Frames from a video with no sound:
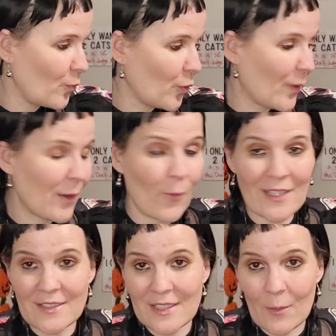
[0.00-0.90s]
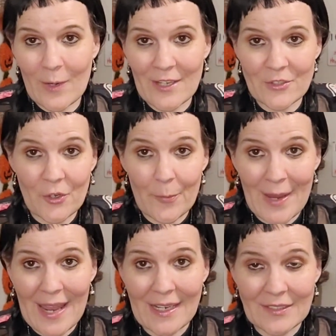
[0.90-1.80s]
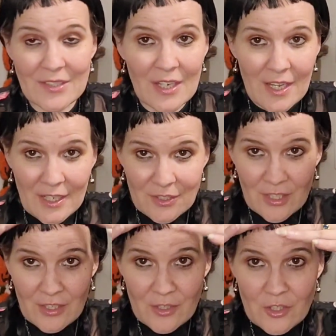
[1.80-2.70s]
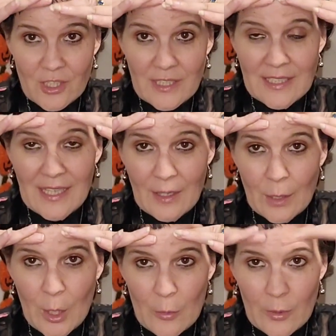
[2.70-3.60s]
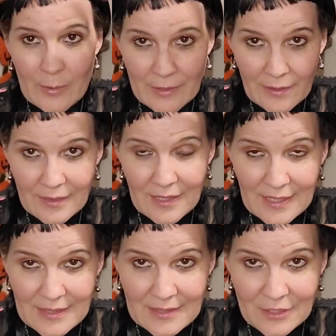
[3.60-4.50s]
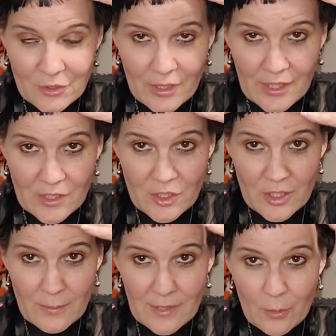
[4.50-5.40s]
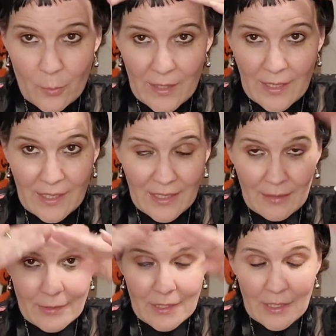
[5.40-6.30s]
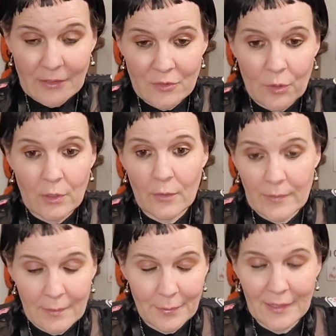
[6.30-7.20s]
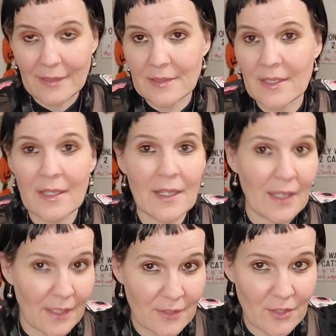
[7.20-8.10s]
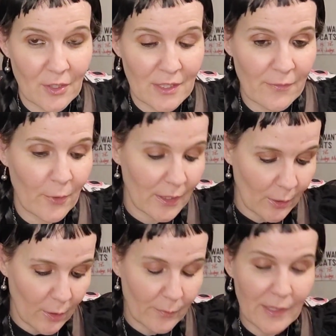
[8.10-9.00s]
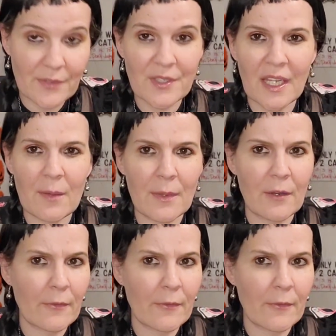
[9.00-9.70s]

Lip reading: the way Wednesday wears her bangs, they're usually down lower. But the thing is, I try and shimmy the wig and everything's all over the place and starts falling off. Because they gave me a